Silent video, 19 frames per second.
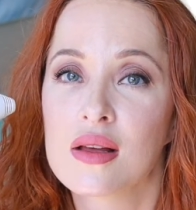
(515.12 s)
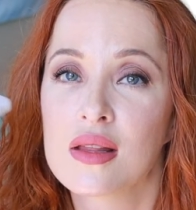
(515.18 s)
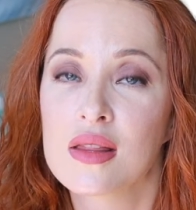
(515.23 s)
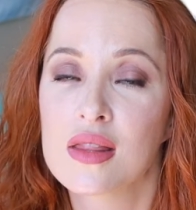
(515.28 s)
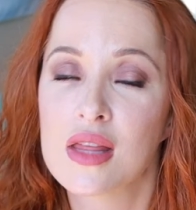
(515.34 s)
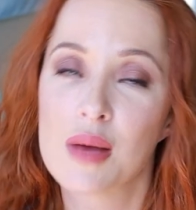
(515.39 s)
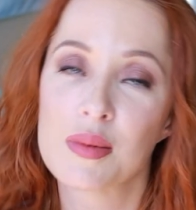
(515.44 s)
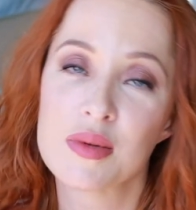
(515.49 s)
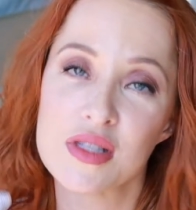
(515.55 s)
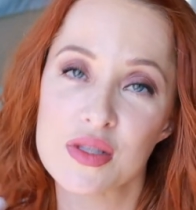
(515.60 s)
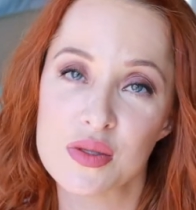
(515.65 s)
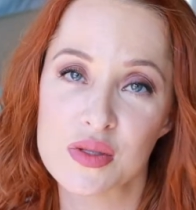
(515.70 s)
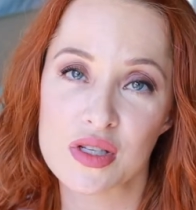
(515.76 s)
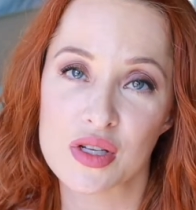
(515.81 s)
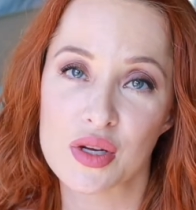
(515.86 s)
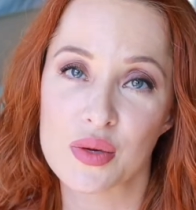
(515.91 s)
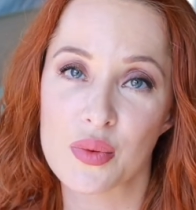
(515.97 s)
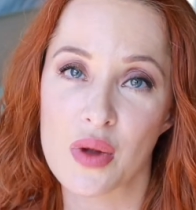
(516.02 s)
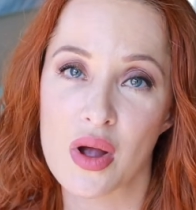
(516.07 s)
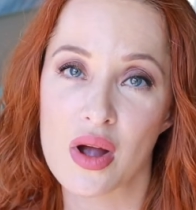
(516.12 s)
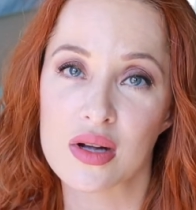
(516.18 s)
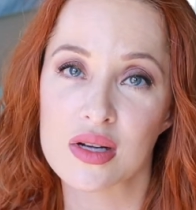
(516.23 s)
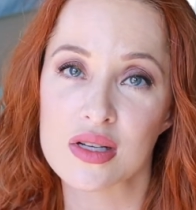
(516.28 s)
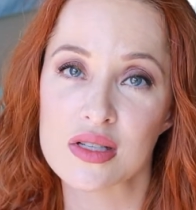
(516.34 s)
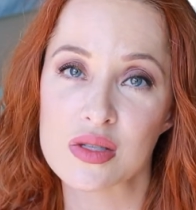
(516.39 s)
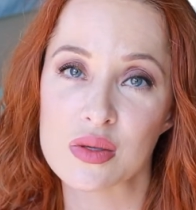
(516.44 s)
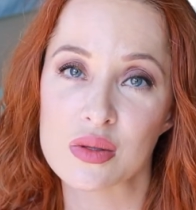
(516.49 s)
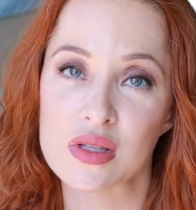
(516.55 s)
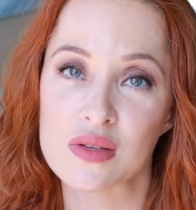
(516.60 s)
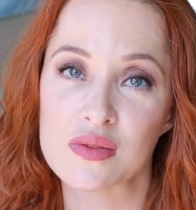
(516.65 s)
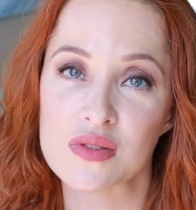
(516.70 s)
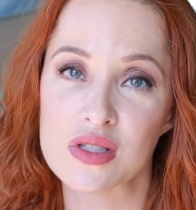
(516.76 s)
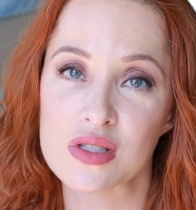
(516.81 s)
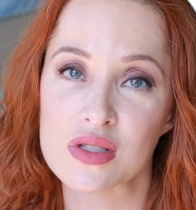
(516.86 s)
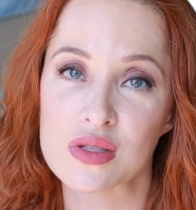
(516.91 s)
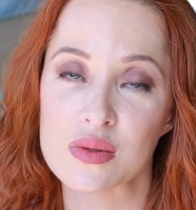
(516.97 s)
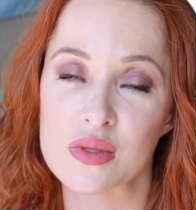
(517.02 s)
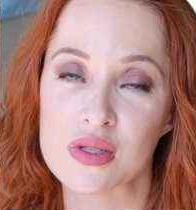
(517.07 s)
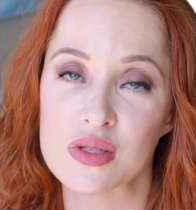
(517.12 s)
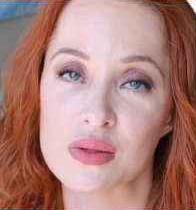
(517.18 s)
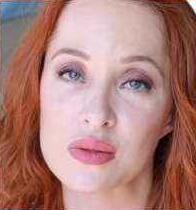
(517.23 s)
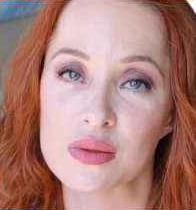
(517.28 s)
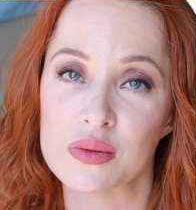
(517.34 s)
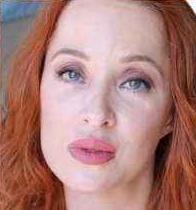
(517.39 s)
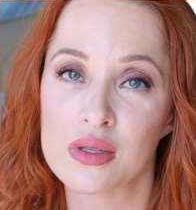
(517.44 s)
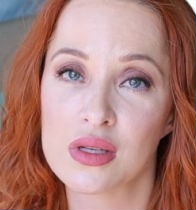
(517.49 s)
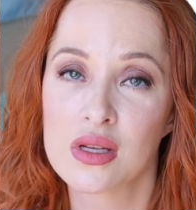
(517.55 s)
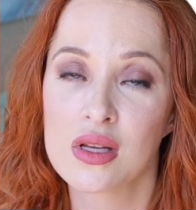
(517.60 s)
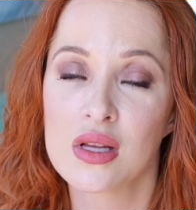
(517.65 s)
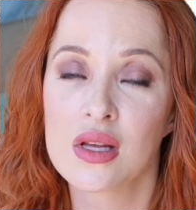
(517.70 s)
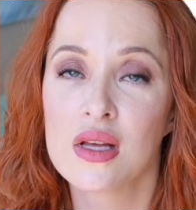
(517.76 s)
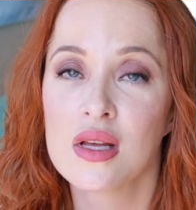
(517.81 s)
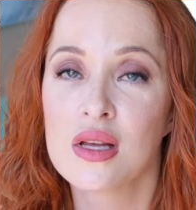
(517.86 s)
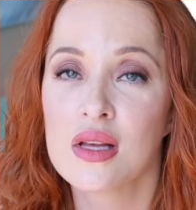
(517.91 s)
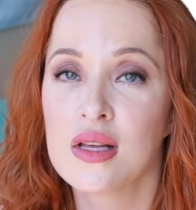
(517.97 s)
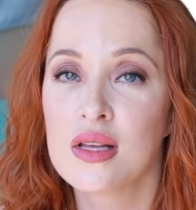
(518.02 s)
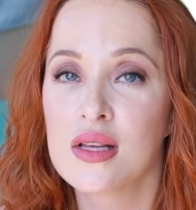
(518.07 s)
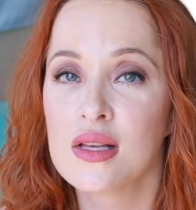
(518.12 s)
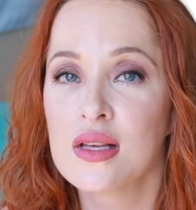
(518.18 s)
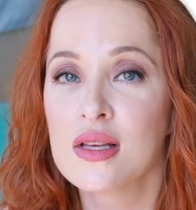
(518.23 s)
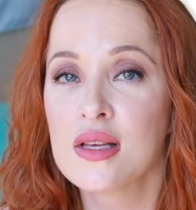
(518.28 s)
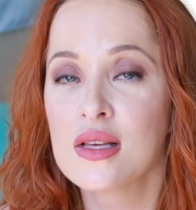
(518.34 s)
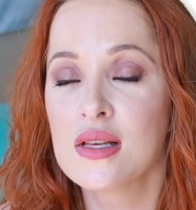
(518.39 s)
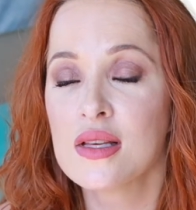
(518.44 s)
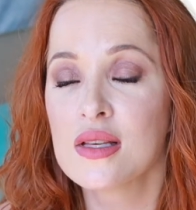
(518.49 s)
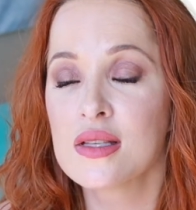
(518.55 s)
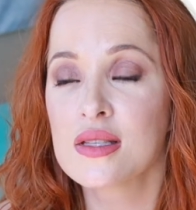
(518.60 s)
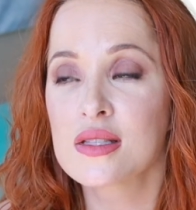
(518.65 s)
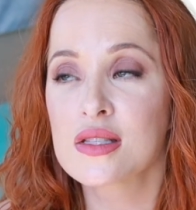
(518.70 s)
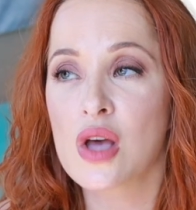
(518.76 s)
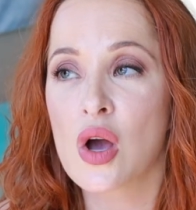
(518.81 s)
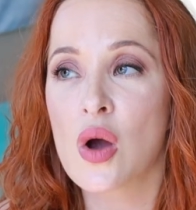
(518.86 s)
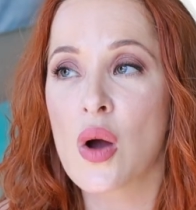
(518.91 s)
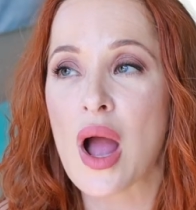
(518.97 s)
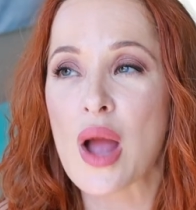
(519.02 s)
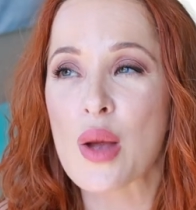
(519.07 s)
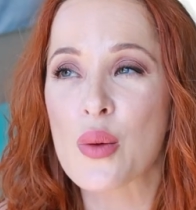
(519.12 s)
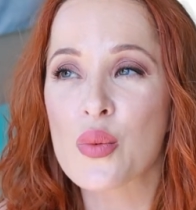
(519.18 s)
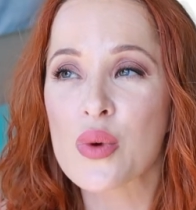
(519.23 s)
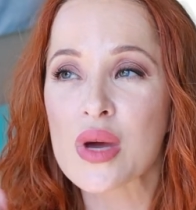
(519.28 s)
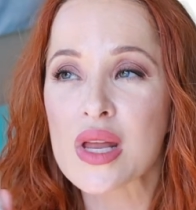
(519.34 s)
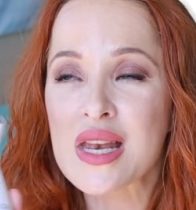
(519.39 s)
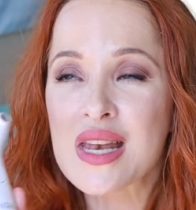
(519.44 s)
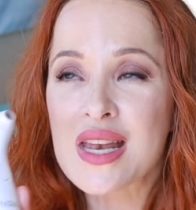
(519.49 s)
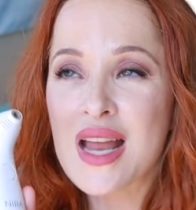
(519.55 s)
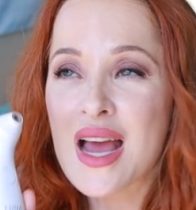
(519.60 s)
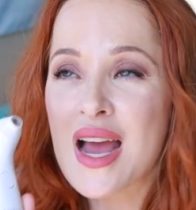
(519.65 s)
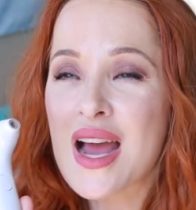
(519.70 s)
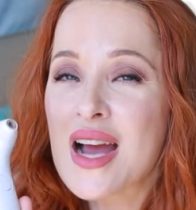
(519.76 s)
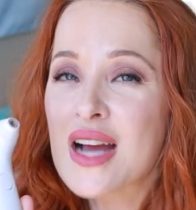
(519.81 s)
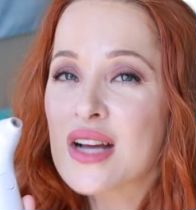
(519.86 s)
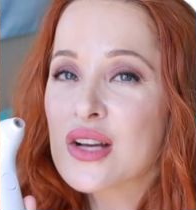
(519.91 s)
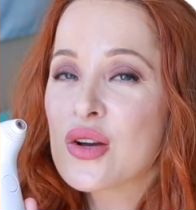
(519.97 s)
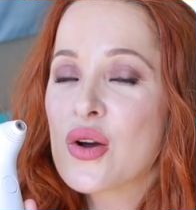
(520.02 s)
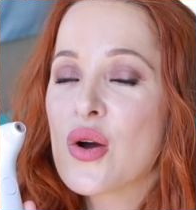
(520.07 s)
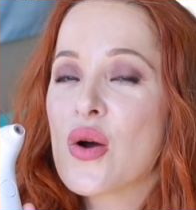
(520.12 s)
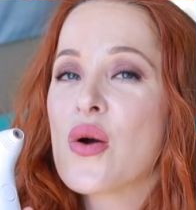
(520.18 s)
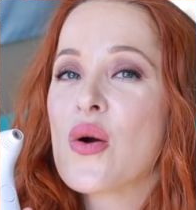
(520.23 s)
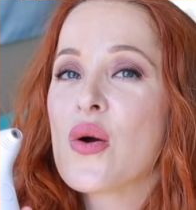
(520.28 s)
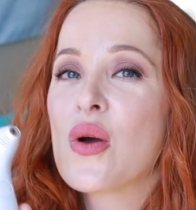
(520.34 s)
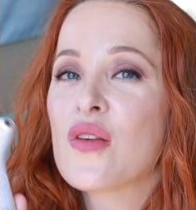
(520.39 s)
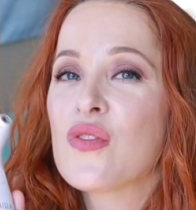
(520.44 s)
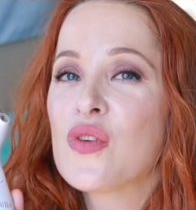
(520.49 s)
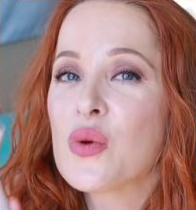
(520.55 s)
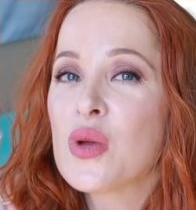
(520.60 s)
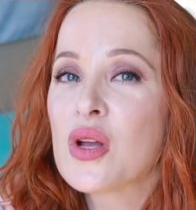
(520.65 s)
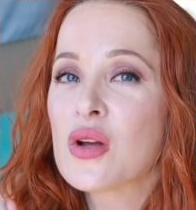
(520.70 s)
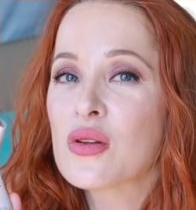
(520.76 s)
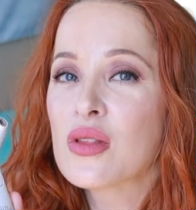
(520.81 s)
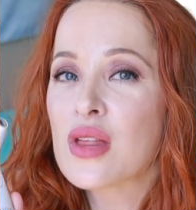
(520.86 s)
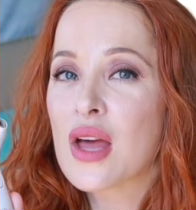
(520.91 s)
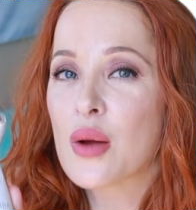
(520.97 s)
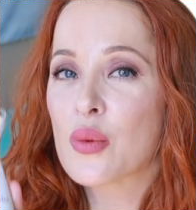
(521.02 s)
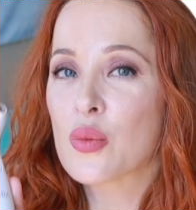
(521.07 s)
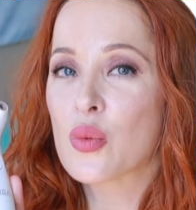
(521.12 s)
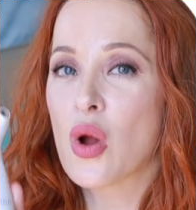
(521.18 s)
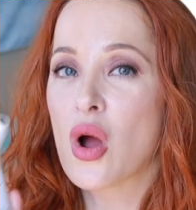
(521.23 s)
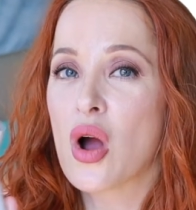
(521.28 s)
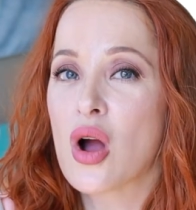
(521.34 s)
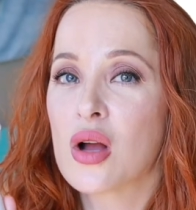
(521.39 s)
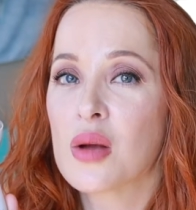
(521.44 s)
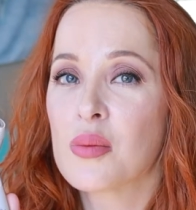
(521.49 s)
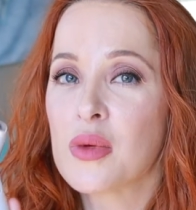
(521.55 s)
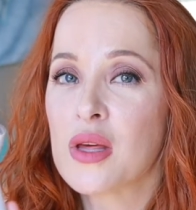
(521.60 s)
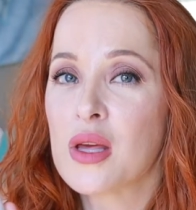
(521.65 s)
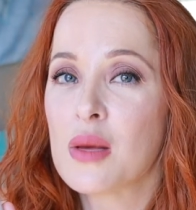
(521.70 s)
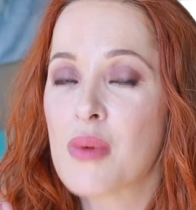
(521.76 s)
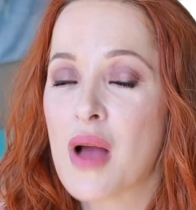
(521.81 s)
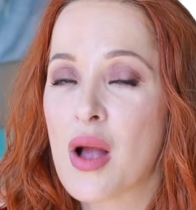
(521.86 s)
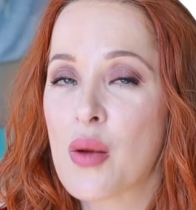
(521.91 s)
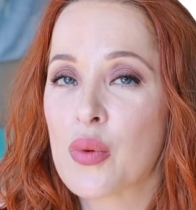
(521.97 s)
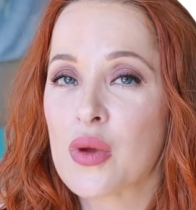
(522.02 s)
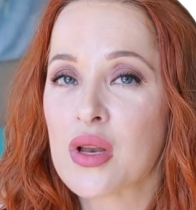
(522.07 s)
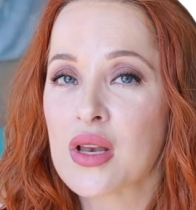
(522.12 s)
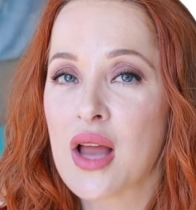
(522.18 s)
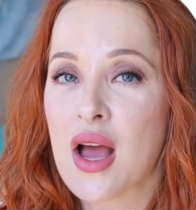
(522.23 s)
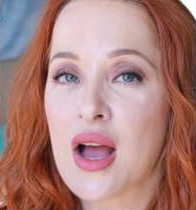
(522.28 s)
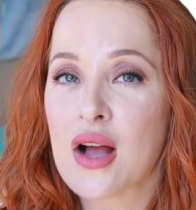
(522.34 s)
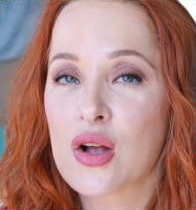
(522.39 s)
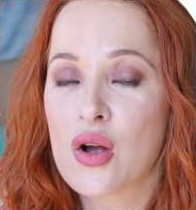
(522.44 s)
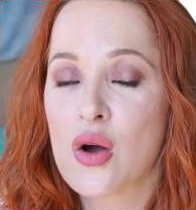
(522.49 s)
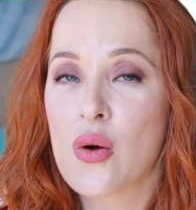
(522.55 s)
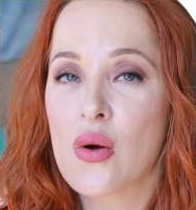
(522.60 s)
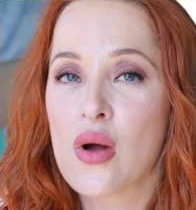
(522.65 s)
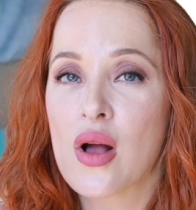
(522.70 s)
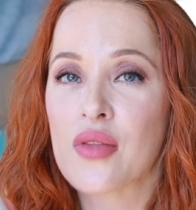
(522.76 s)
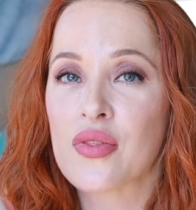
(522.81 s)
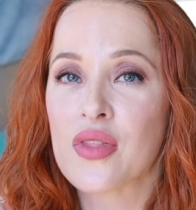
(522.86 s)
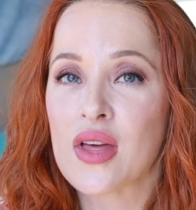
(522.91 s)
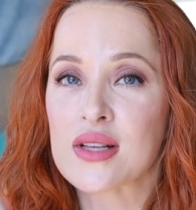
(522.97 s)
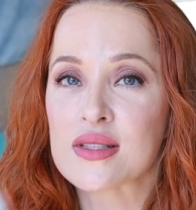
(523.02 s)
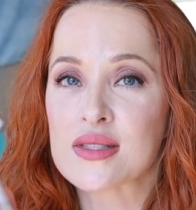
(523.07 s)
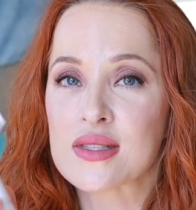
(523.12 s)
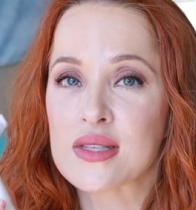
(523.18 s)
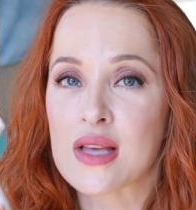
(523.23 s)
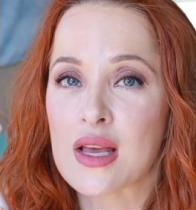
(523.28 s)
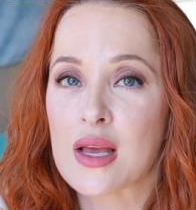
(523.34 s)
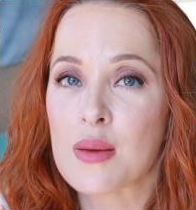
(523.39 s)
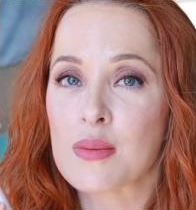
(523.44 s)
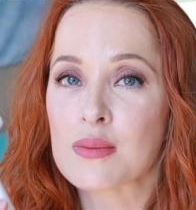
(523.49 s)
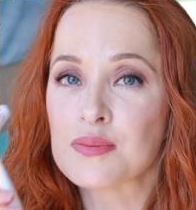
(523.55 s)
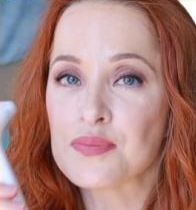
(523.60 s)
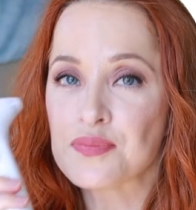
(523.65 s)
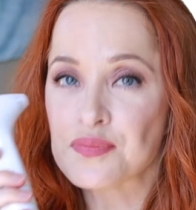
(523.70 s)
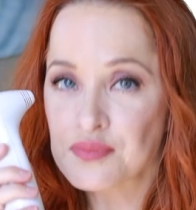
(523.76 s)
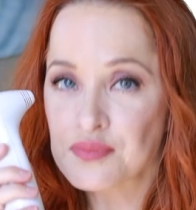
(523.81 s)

That means you did it wrong because you lifted too soon. So I would not go, if you hear that wrong beep, I would not go on that same